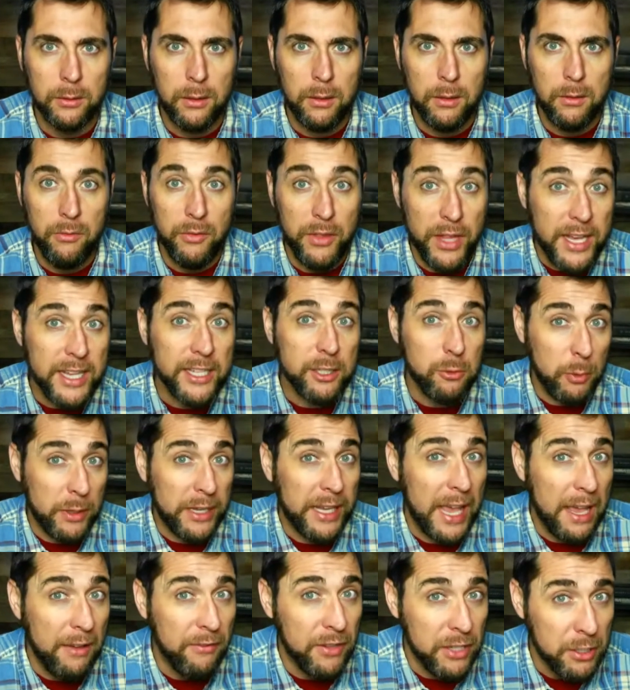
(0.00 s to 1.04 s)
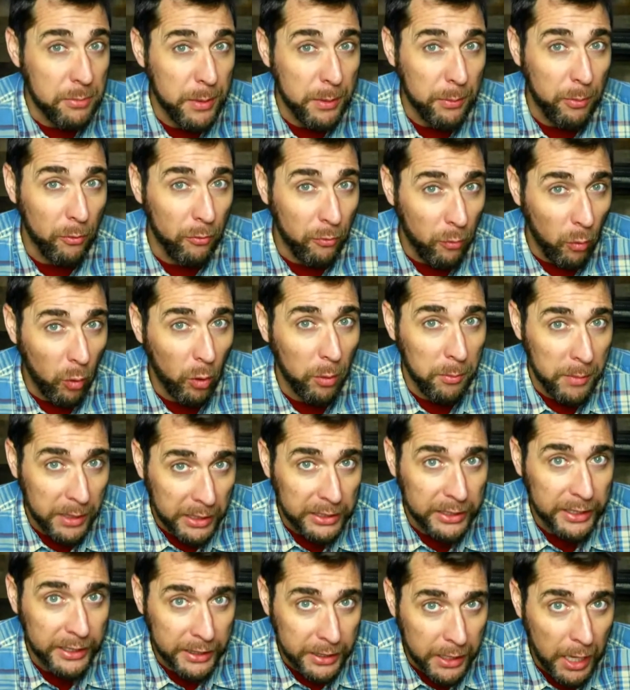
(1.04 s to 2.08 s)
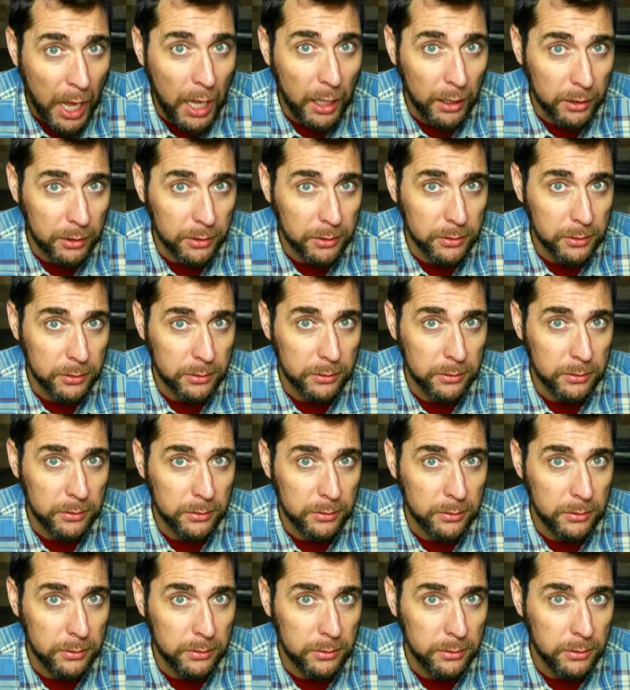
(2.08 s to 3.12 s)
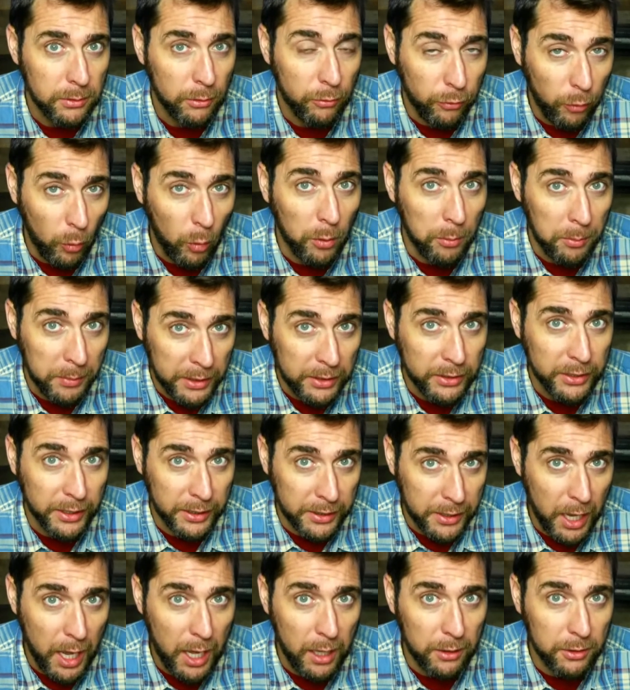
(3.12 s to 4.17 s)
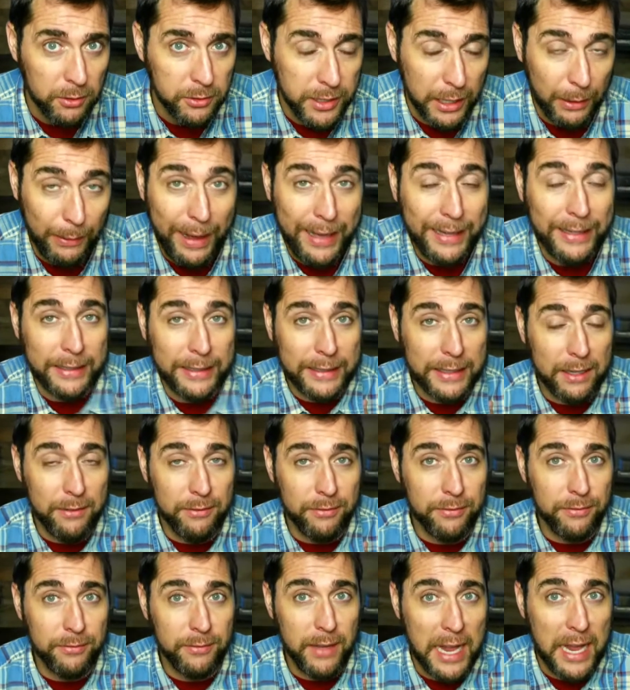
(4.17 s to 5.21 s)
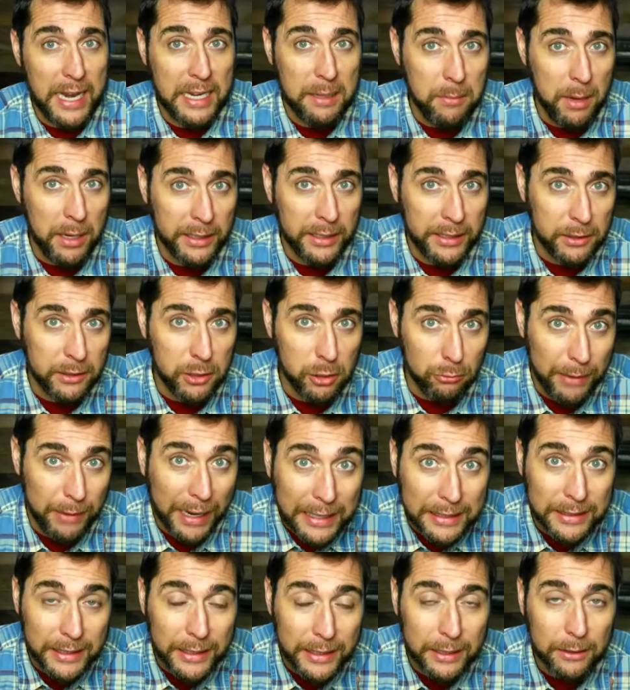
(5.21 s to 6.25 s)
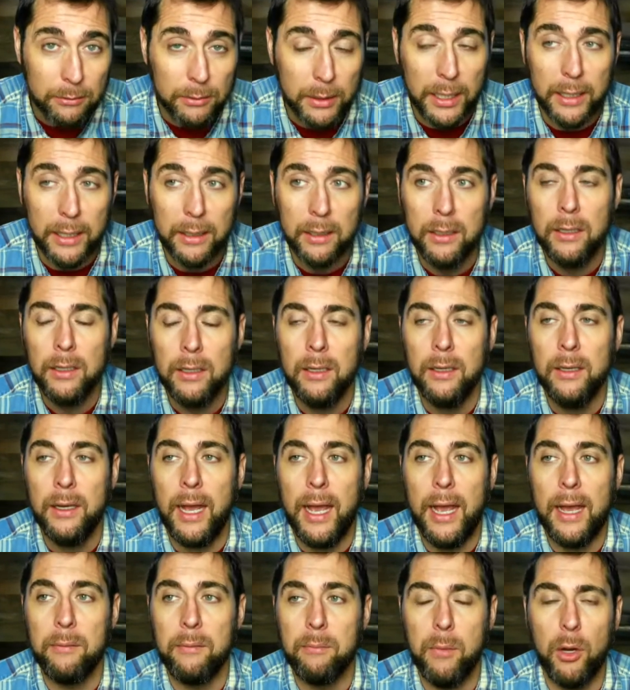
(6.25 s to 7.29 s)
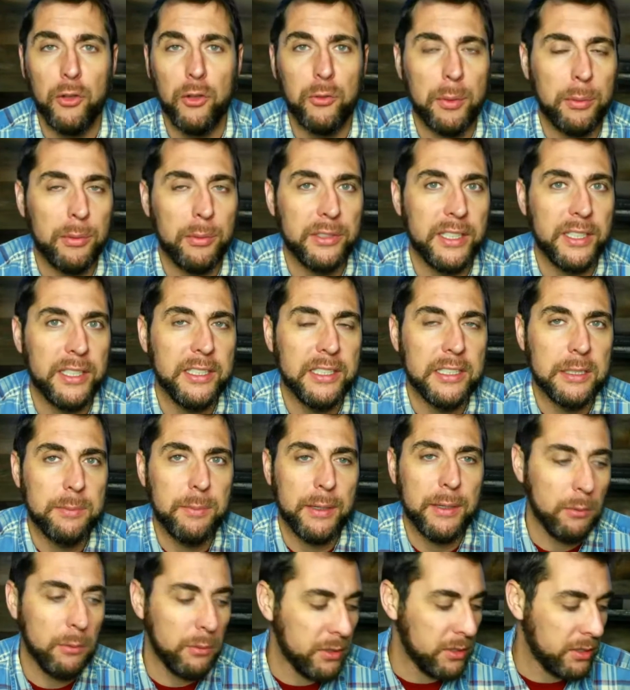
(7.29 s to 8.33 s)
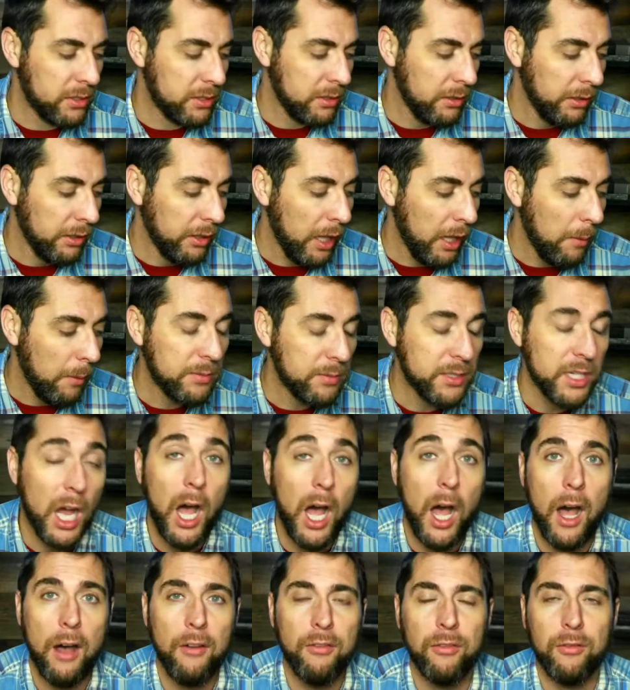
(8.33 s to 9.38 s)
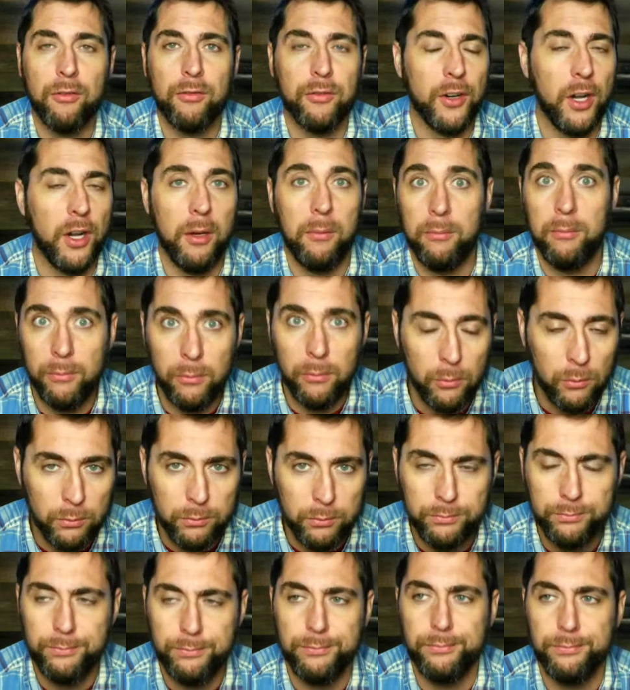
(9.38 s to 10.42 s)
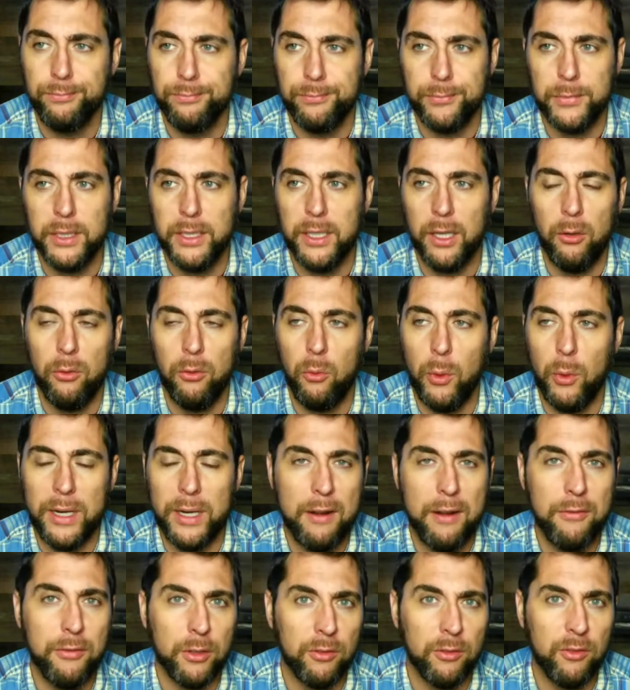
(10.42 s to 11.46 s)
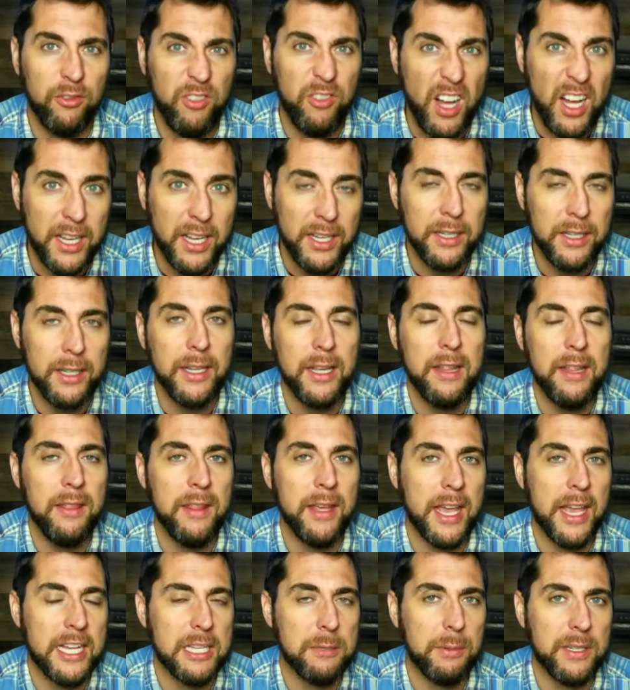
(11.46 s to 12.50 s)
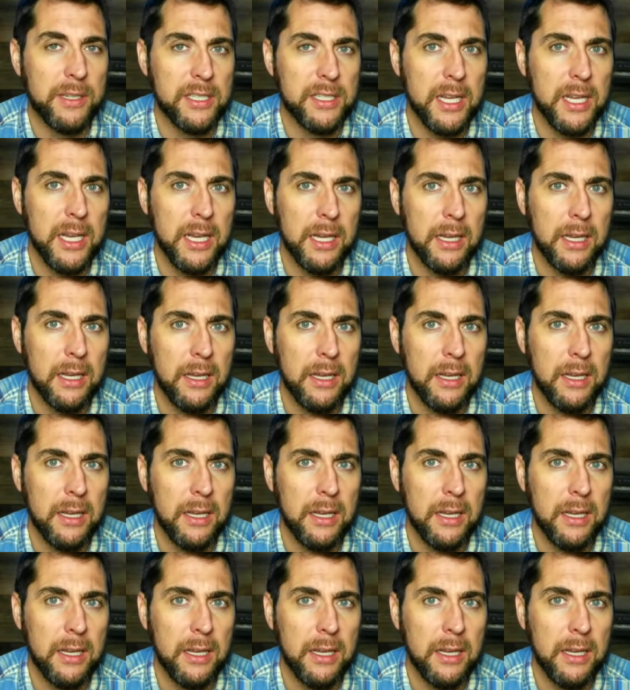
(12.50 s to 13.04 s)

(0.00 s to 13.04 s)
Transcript: This, we gave these people $4 million. $4 million. Now, I didn't give any money directly, right? And most people didn't, but it was lumped off from, you know, whatever fund in the SBC.